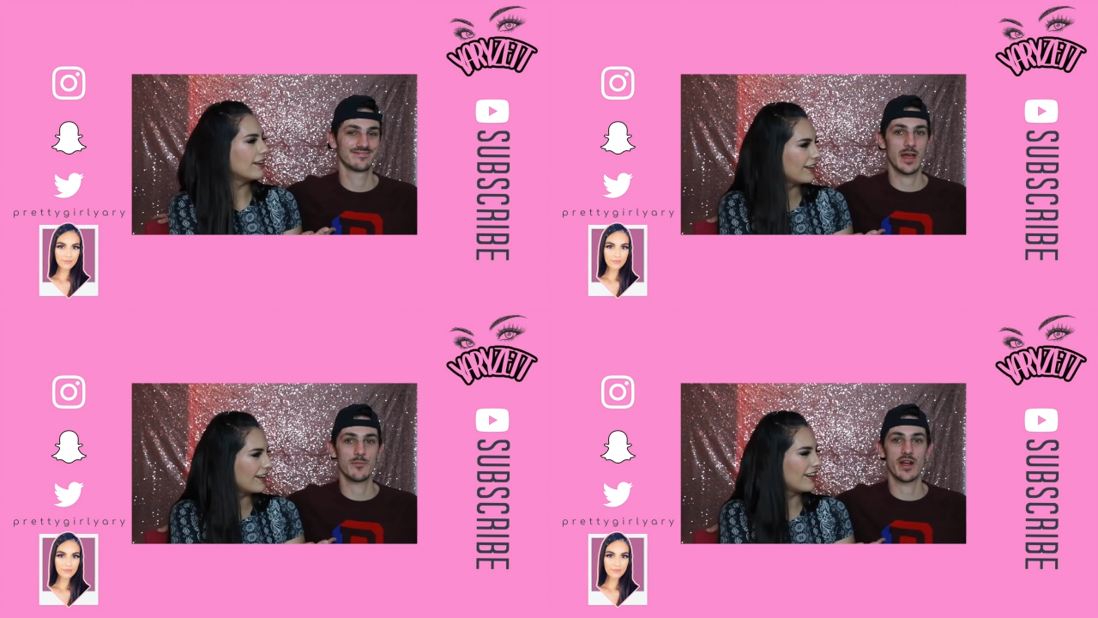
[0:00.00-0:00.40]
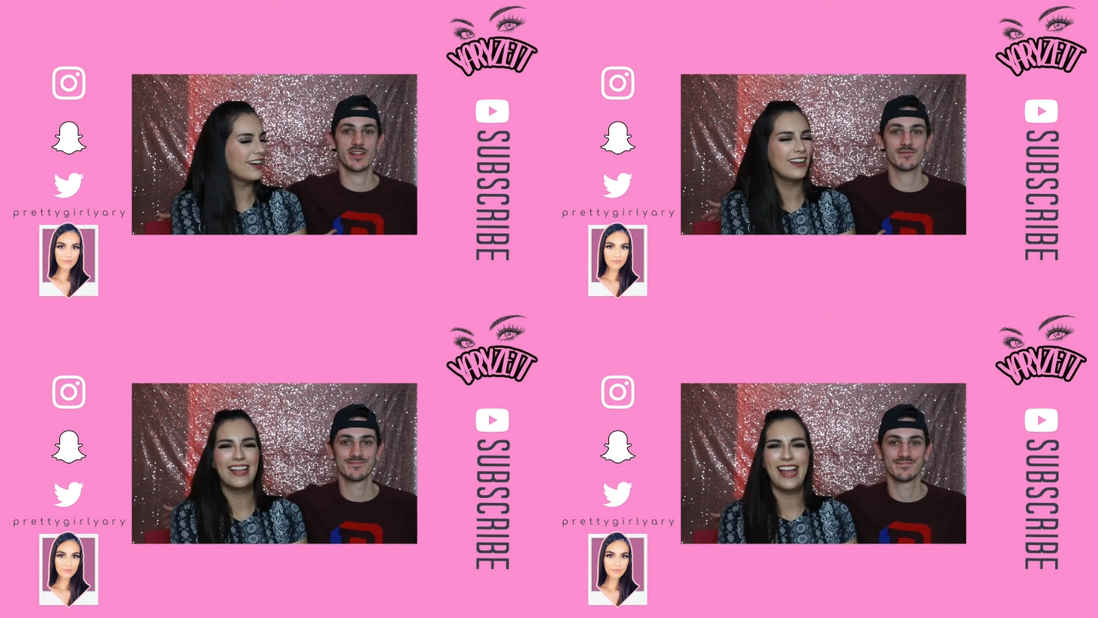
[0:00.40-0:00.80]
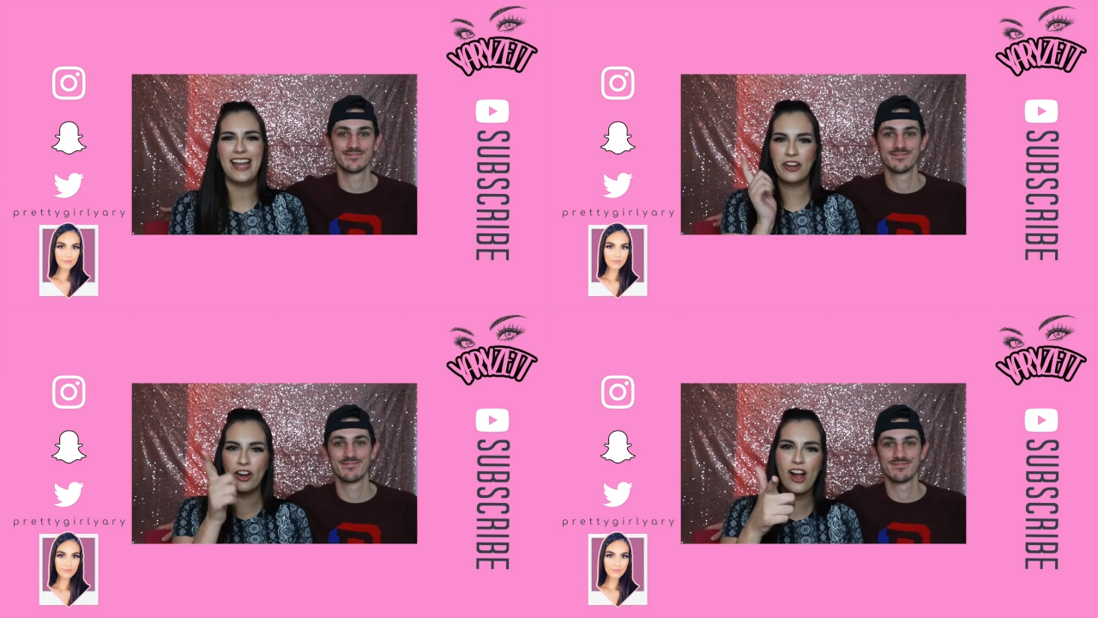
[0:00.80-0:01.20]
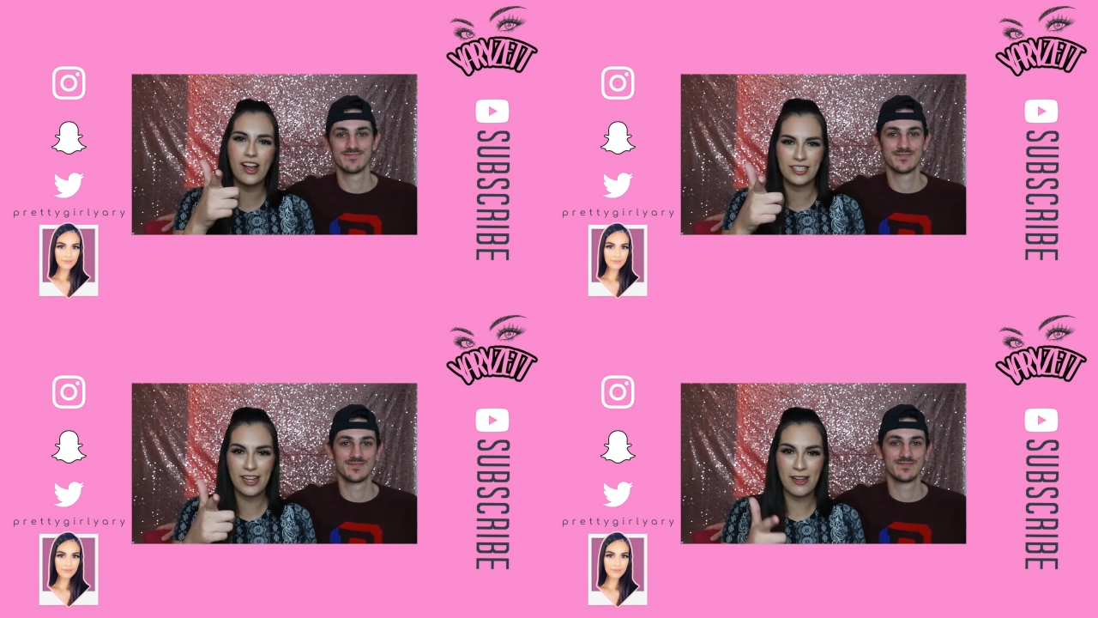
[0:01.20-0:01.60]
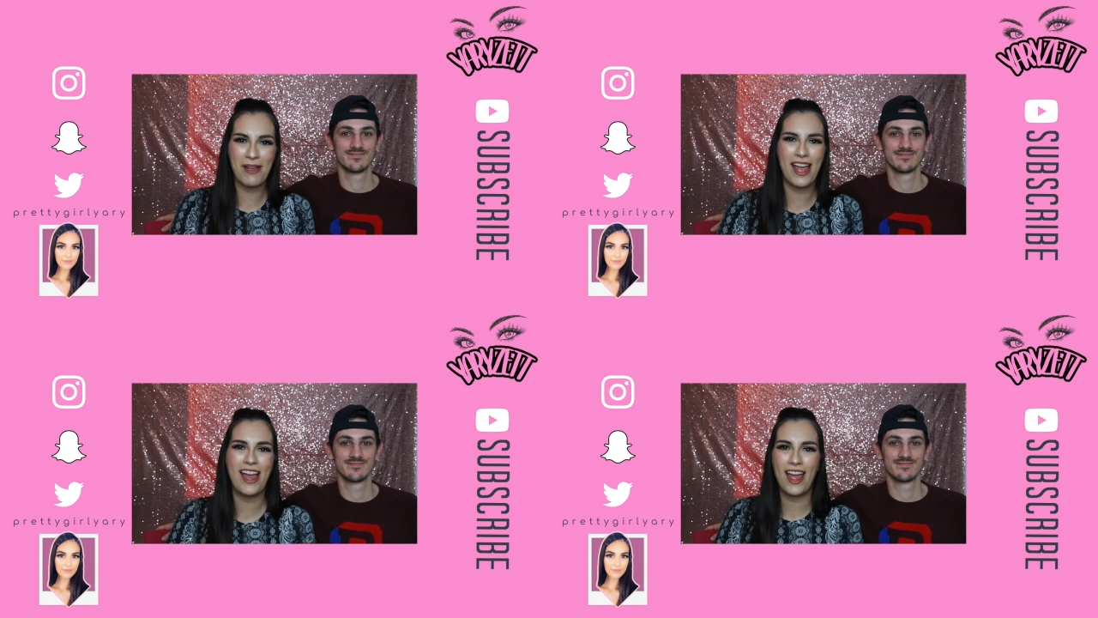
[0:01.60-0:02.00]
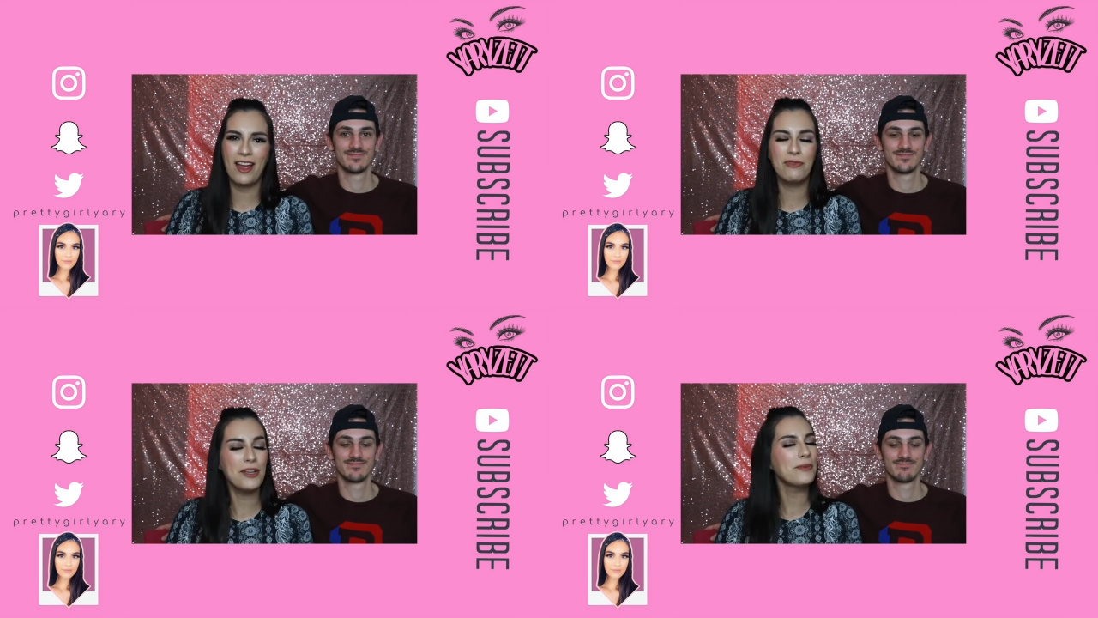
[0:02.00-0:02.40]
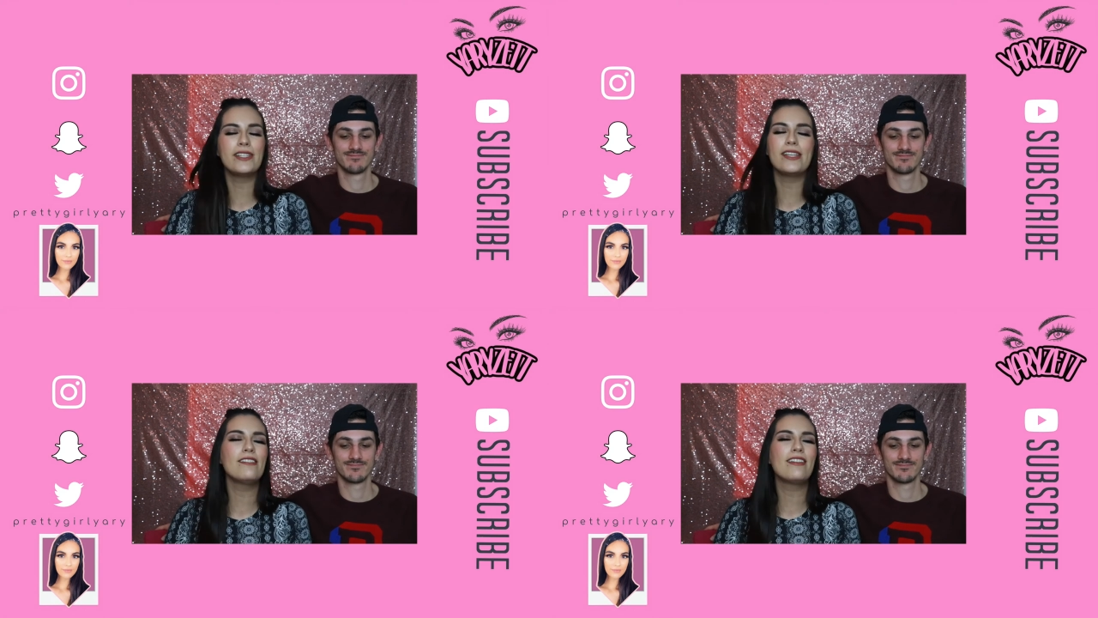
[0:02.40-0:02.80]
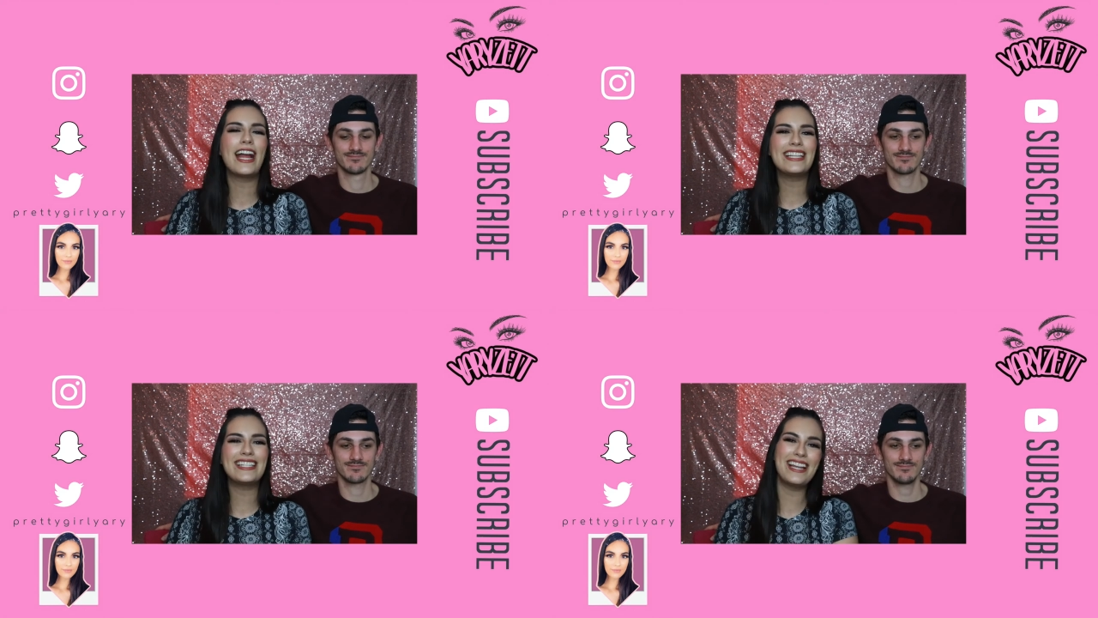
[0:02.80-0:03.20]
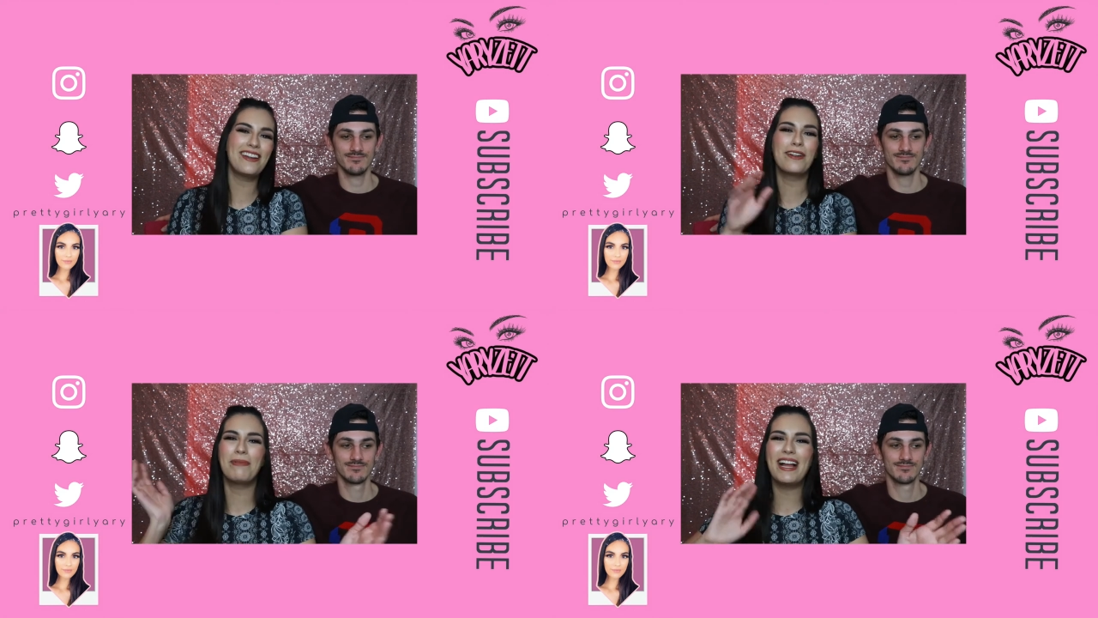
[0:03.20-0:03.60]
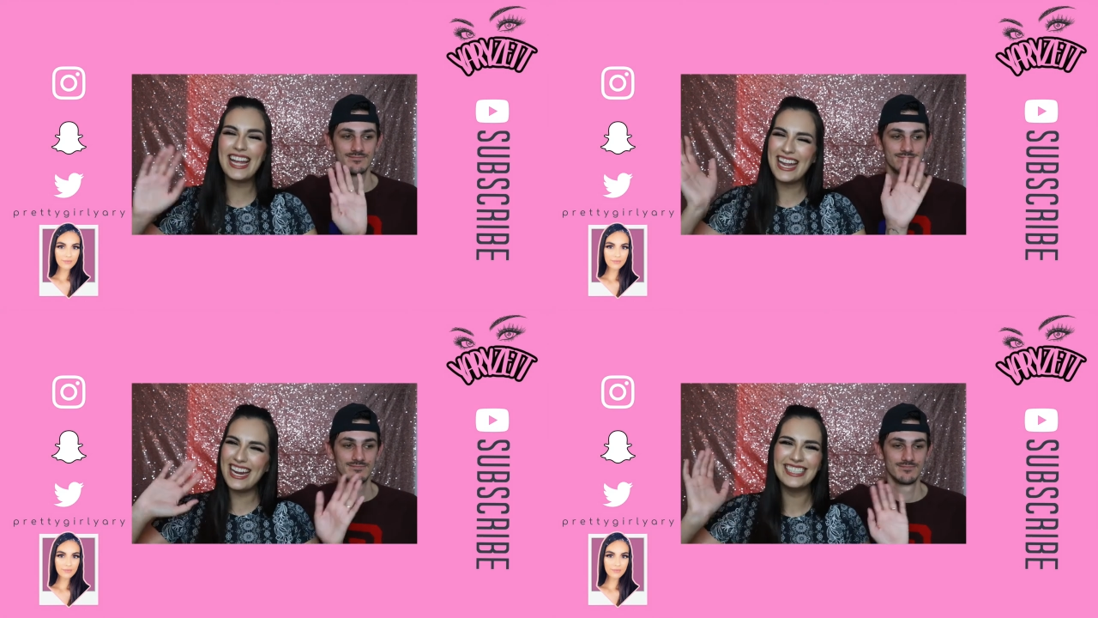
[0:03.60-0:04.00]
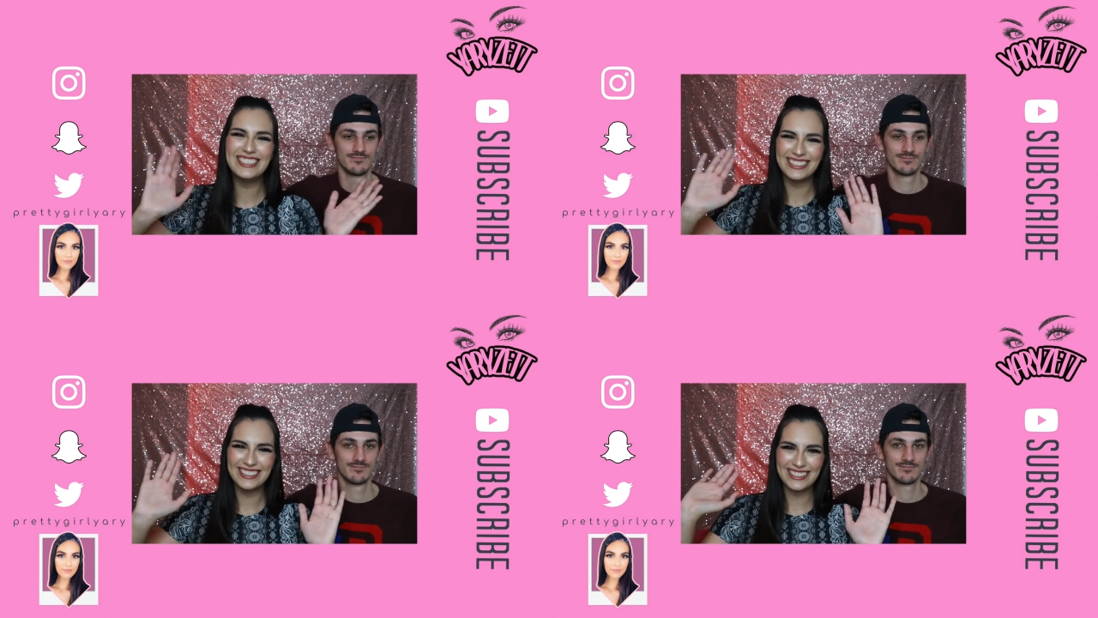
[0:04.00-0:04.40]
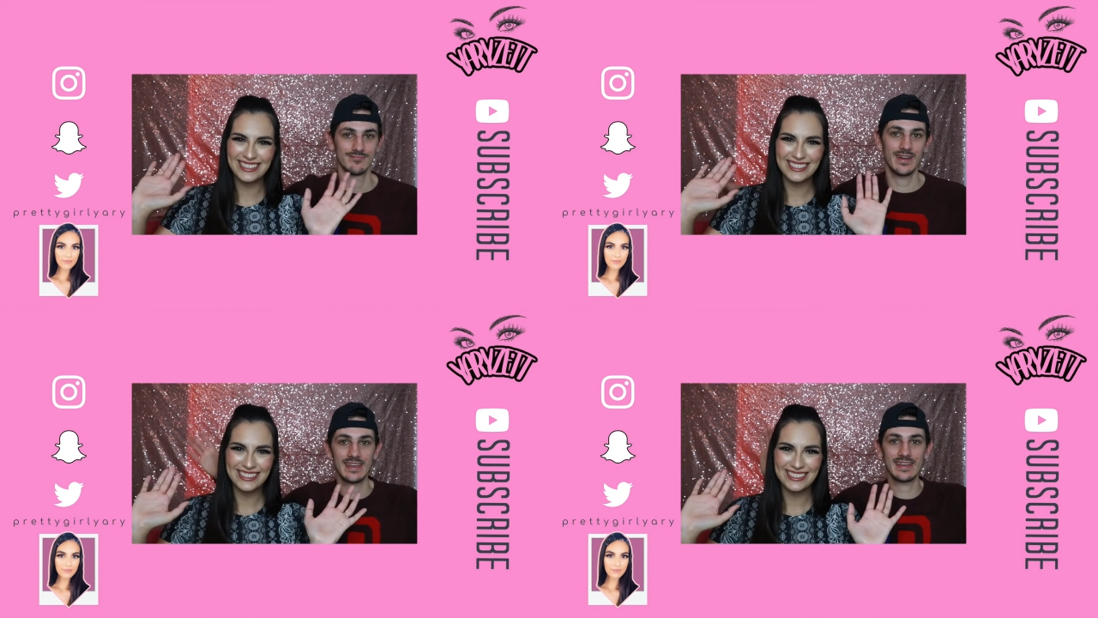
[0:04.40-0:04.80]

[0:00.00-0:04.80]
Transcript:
Speaker 1: I'm Brandon. And you're awesome, and we will see you guys later. Bye. Bye.